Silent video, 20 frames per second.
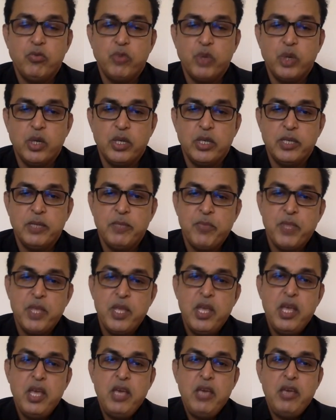world.
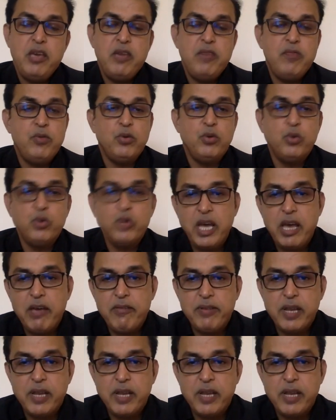If you don't have